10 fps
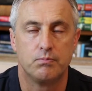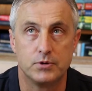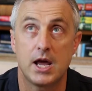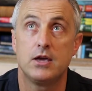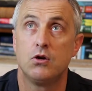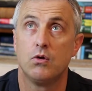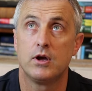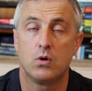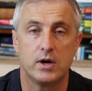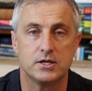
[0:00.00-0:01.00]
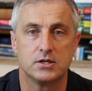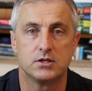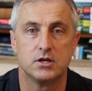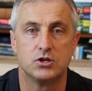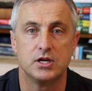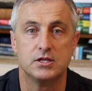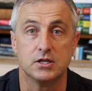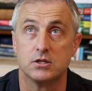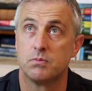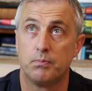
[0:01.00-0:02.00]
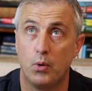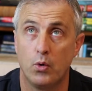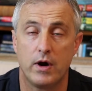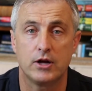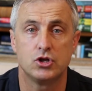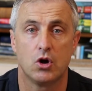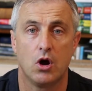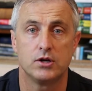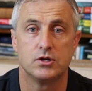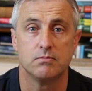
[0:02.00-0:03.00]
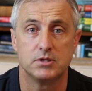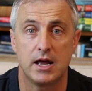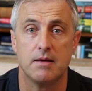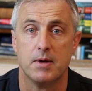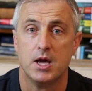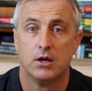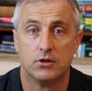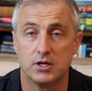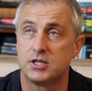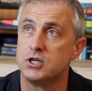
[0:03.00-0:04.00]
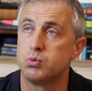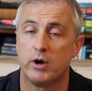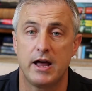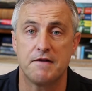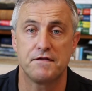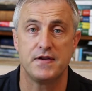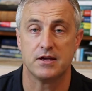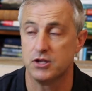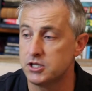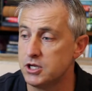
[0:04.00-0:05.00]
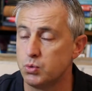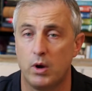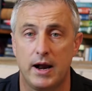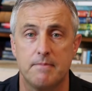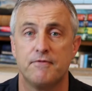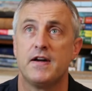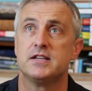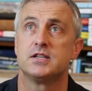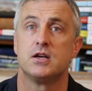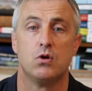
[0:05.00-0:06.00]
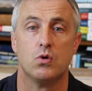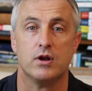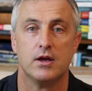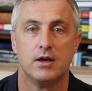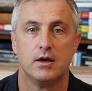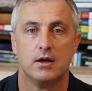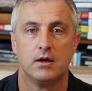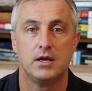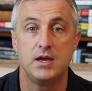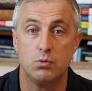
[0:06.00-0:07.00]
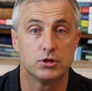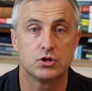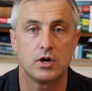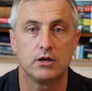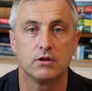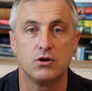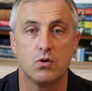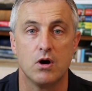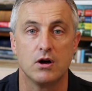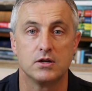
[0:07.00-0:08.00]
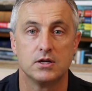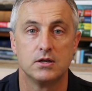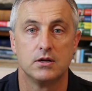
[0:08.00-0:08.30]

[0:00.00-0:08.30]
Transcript: Take your requests to Jesus. Pour out your heart to Him. Tell Him, This is what I fear. This is what I'm facing, Lord. He will strengthen your heart.